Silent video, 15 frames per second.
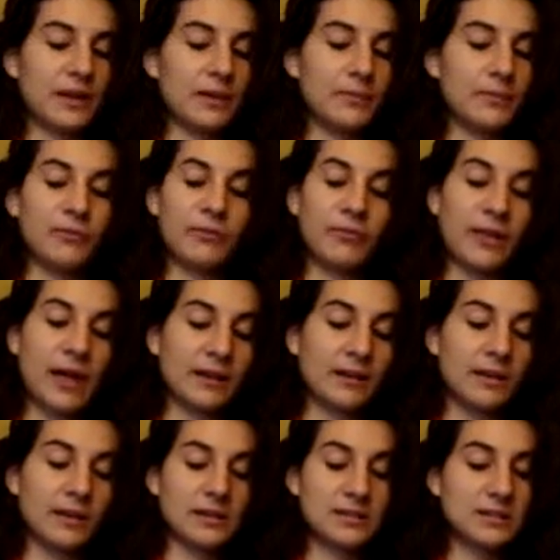him and
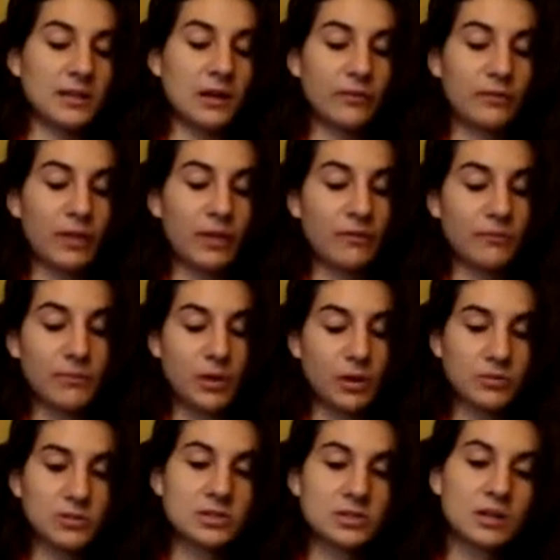flatter his self-love
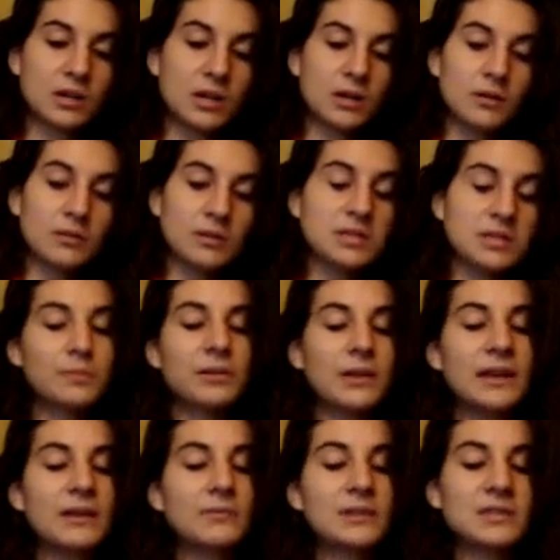most was to
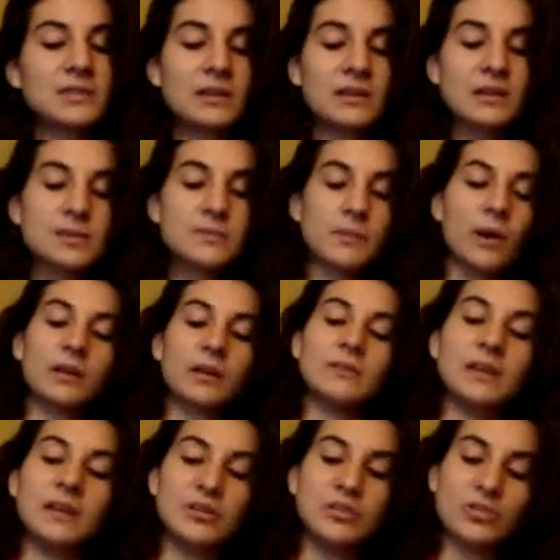play the ridiculous part of
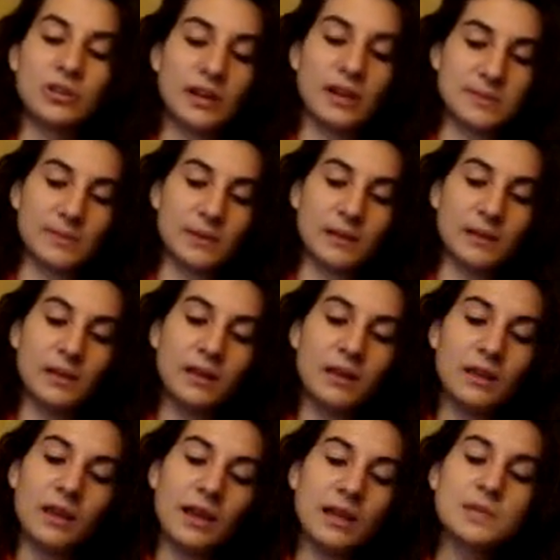the injured husband,
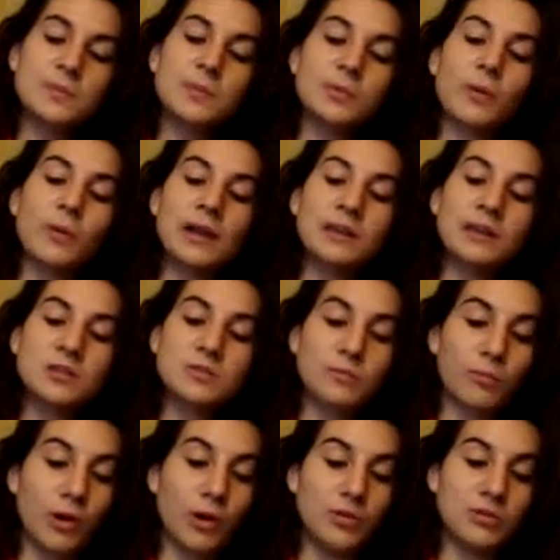and to parade his
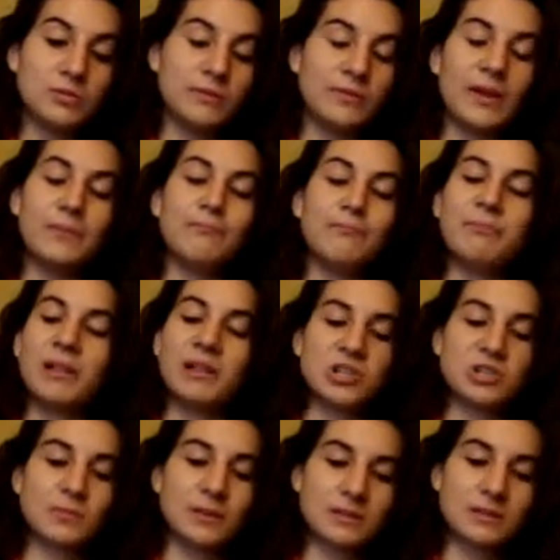woes with
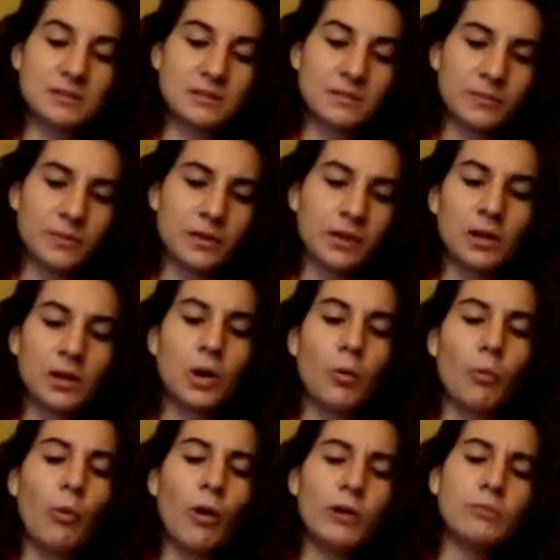embellishments.
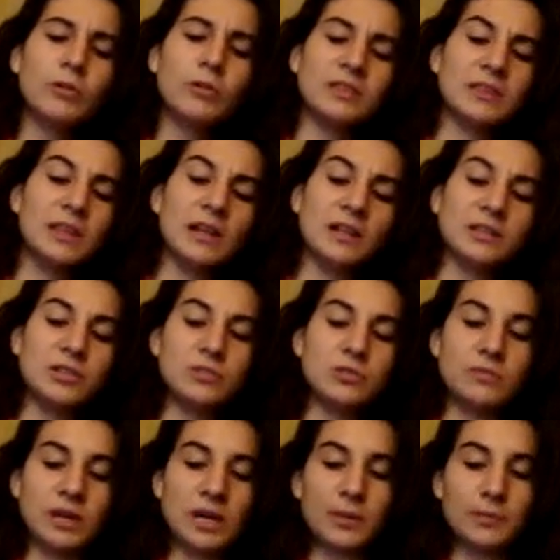"One would think that you
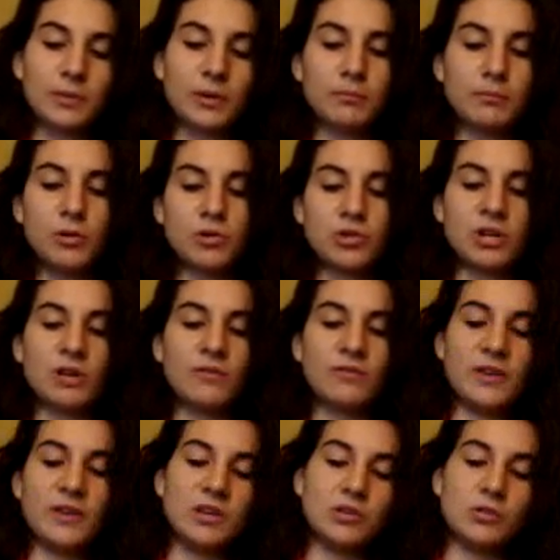get a promotion,
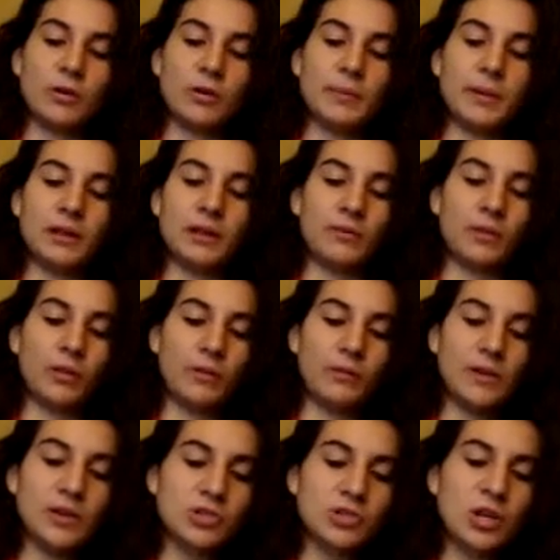Fyodor
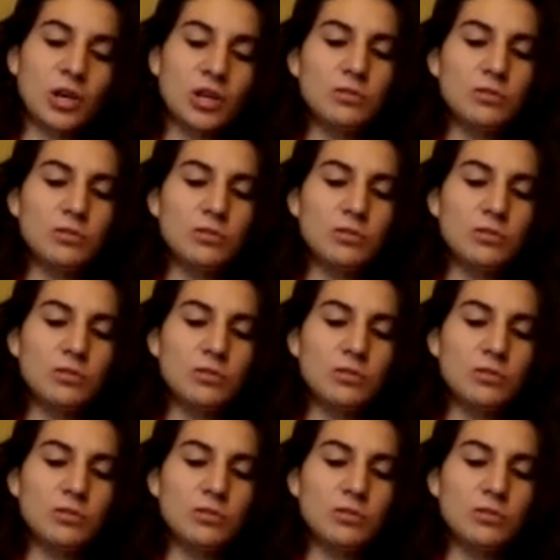Pavlovitch.